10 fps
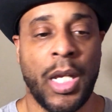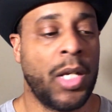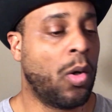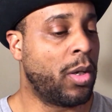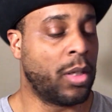
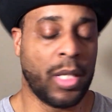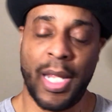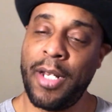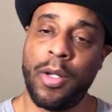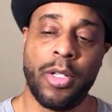
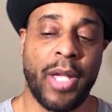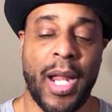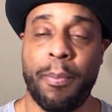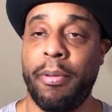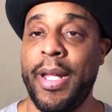you
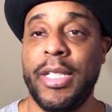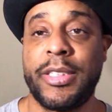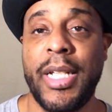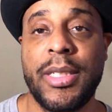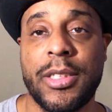gotta pray to
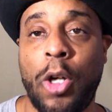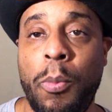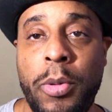Jesus.